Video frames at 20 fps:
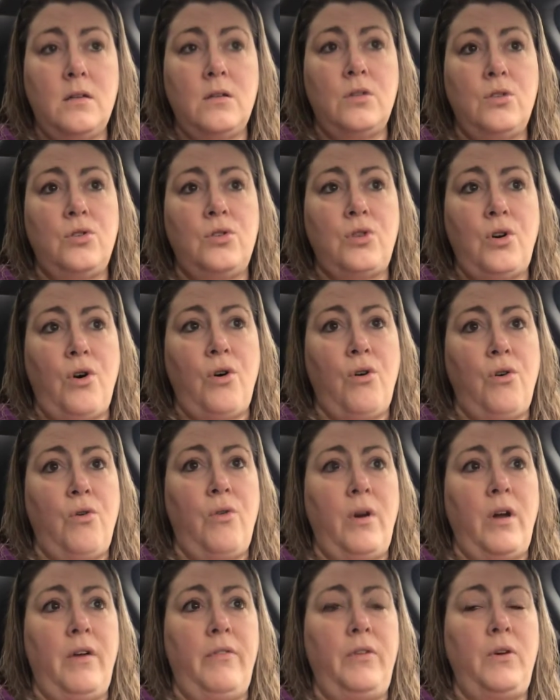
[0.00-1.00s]

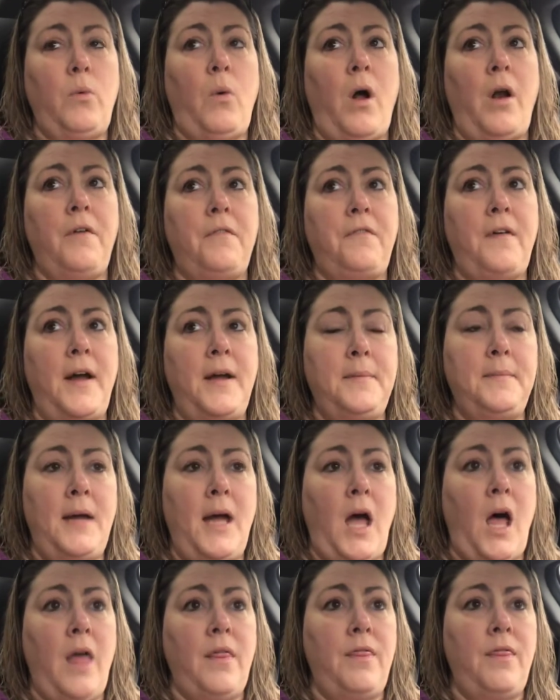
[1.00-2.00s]
So if you want to find me
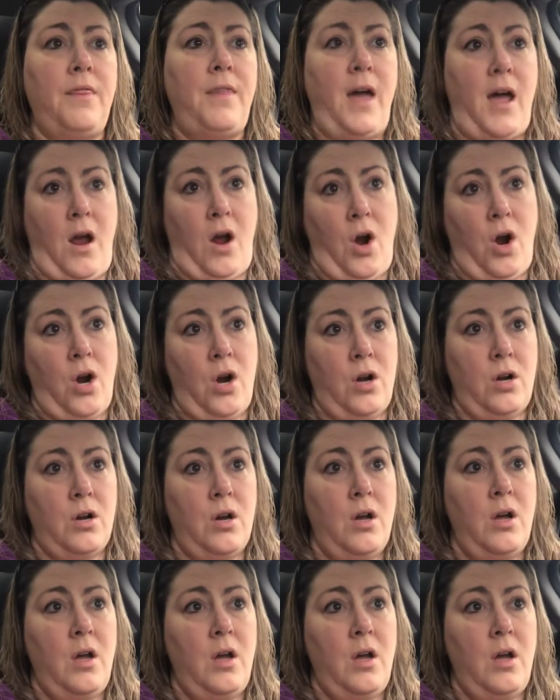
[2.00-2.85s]
on there,